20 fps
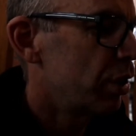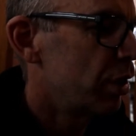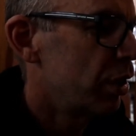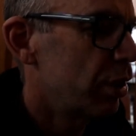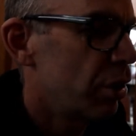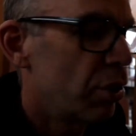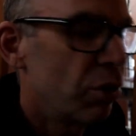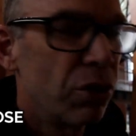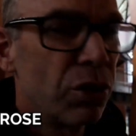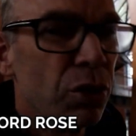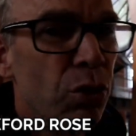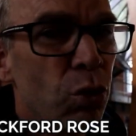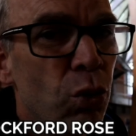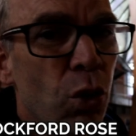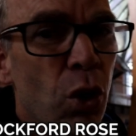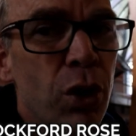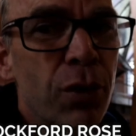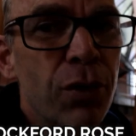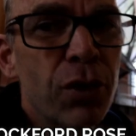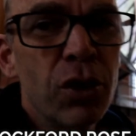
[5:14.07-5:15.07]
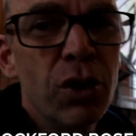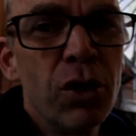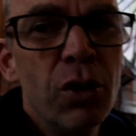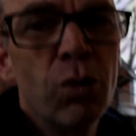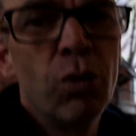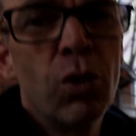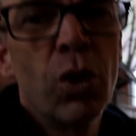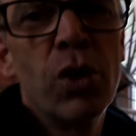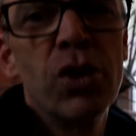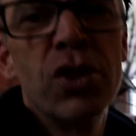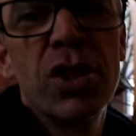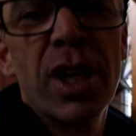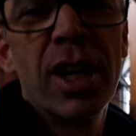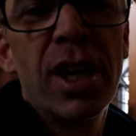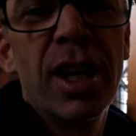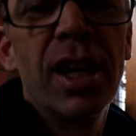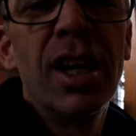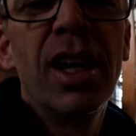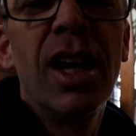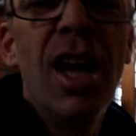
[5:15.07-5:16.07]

the Rockford Rosé.